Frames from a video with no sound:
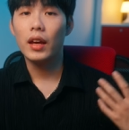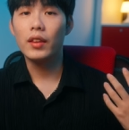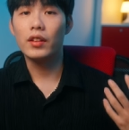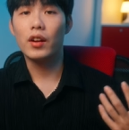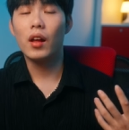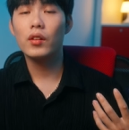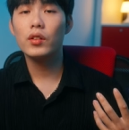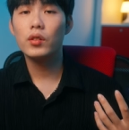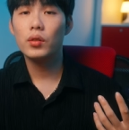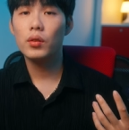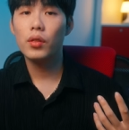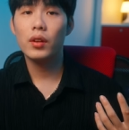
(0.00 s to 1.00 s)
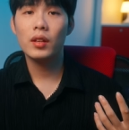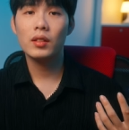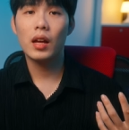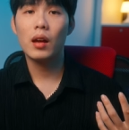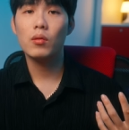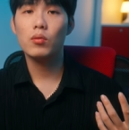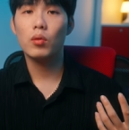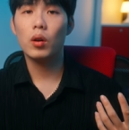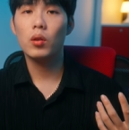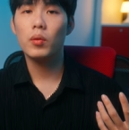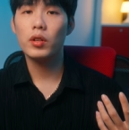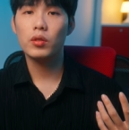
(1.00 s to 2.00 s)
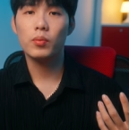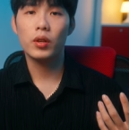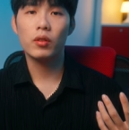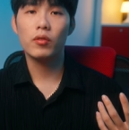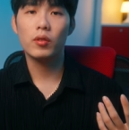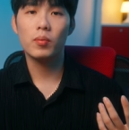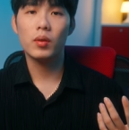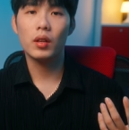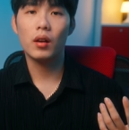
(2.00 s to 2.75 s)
And the other two things I will always bring with me